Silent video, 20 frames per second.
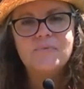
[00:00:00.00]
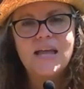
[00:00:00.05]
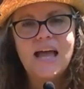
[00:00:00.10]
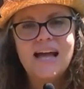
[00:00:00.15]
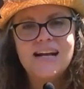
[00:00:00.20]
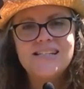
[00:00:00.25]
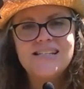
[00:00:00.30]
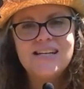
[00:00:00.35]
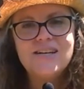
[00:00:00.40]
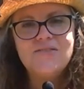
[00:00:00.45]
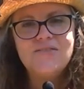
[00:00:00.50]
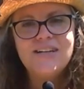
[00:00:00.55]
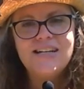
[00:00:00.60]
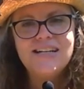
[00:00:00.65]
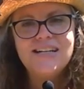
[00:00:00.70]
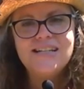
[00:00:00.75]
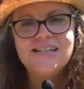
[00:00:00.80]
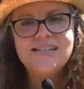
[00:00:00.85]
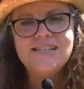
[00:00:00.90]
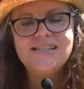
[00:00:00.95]

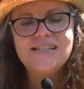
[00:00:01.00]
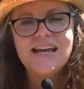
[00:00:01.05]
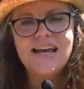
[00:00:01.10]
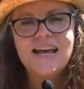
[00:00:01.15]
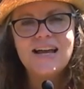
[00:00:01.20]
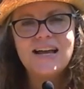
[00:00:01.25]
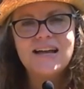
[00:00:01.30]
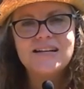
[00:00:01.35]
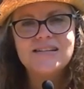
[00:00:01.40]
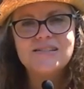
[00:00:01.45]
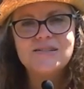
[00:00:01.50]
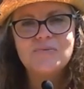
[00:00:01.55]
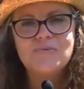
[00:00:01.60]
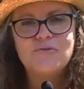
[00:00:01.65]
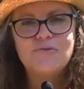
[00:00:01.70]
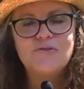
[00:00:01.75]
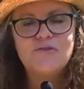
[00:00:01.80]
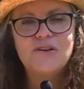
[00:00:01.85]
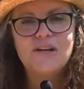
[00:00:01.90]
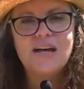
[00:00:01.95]
activities and some
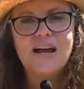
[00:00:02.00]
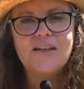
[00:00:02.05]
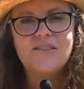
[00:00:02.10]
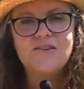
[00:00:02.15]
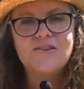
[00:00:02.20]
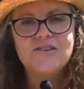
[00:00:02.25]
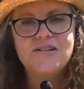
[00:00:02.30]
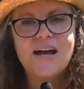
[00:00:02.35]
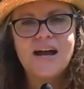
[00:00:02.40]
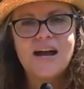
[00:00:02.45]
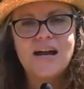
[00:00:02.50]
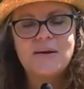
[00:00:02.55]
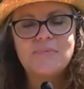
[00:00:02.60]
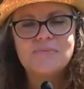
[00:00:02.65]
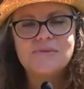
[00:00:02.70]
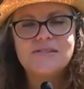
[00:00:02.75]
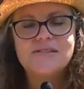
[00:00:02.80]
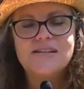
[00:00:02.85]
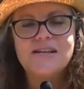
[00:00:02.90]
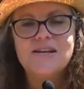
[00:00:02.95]
free other
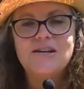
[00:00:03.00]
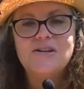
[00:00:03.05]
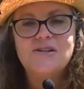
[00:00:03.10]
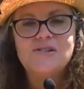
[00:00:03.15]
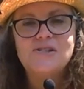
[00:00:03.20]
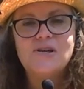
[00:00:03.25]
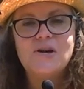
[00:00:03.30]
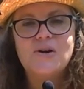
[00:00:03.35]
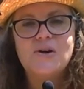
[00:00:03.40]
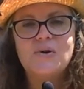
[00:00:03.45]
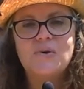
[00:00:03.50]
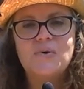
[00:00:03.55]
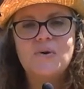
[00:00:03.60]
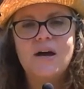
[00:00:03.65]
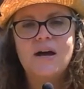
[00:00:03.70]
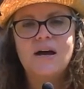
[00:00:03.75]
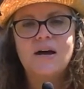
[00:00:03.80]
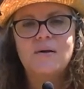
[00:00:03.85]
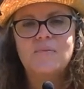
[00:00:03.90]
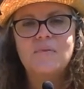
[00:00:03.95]
times. So
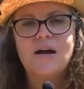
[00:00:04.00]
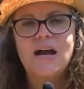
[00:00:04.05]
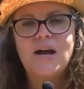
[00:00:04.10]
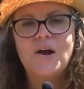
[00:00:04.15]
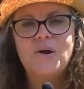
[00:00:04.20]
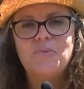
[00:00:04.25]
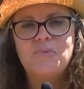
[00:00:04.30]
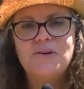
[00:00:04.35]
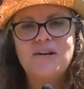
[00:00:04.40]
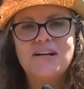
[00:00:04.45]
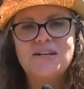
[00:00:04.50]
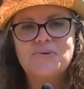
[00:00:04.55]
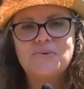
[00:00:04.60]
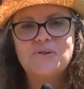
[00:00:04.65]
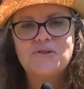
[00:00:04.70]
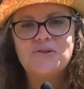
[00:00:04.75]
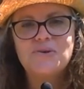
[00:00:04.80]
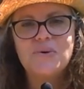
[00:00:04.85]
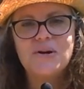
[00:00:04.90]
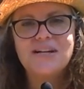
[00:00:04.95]
I hope you guys will
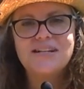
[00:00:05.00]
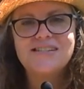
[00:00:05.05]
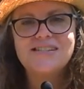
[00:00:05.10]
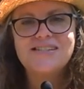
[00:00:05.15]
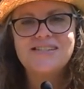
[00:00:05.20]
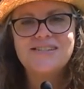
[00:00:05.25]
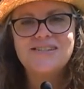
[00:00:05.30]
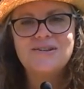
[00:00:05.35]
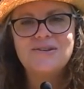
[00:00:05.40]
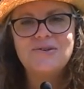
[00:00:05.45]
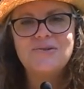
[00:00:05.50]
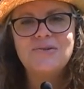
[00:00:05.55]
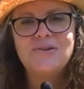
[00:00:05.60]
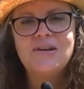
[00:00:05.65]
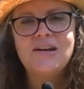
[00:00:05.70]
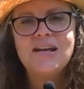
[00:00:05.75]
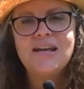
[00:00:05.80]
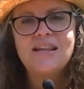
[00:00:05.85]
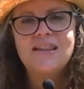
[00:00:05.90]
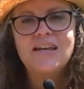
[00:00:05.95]
join us soon.
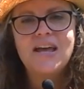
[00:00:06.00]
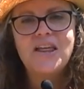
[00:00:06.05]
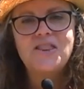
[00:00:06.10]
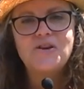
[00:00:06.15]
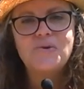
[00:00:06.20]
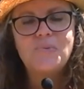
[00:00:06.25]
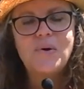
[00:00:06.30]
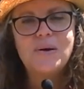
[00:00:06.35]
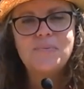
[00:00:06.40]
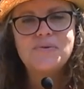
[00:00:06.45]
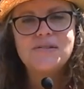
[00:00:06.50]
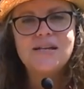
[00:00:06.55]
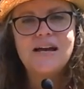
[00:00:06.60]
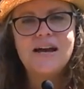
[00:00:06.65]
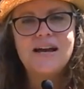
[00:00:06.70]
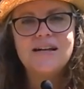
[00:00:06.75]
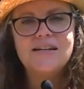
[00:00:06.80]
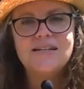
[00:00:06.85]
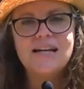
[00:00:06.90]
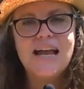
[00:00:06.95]
The other
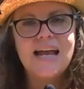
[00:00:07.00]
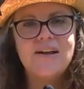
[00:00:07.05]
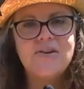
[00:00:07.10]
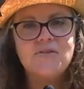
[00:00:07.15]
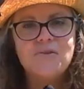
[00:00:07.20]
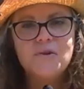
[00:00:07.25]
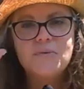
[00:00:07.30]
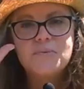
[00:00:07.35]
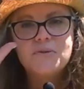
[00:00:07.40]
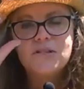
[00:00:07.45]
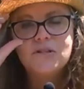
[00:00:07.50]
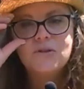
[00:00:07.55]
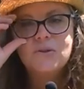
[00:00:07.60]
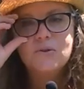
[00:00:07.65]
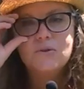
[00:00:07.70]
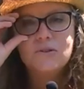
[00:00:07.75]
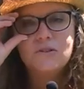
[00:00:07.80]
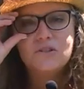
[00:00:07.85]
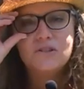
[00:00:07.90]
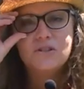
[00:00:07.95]
website and group
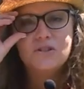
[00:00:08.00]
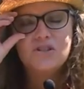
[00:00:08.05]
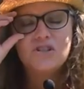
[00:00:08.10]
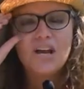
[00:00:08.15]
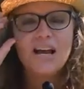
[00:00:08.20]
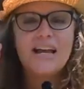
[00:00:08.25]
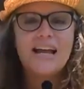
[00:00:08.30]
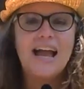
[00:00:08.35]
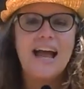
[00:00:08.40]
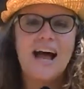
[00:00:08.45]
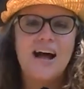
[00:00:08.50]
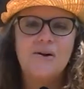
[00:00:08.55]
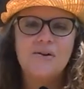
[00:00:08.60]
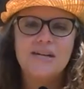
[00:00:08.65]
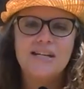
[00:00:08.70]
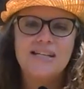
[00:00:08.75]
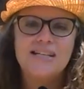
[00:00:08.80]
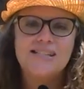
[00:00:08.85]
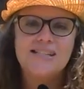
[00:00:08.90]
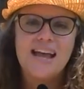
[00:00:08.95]
to check out
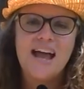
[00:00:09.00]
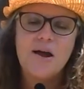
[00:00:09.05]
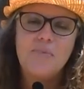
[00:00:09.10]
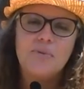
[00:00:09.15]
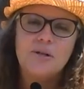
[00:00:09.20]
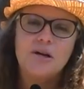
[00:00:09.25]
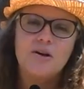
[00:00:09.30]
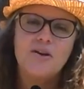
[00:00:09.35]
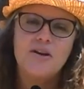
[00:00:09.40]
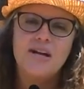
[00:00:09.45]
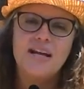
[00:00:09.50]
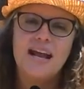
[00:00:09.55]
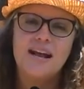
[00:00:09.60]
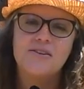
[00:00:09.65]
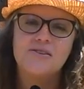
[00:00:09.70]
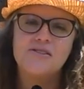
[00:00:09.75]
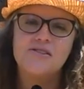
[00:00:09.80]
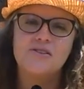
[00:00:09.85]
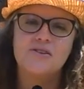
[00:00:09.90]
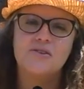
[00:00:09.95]
is Capital Area
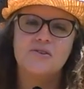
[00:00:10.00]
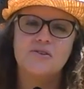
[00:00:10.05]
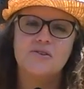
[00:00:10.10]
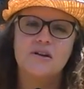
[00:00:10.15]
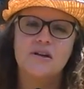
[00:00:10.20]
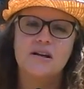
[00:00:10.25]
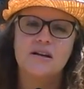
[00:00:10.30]
Council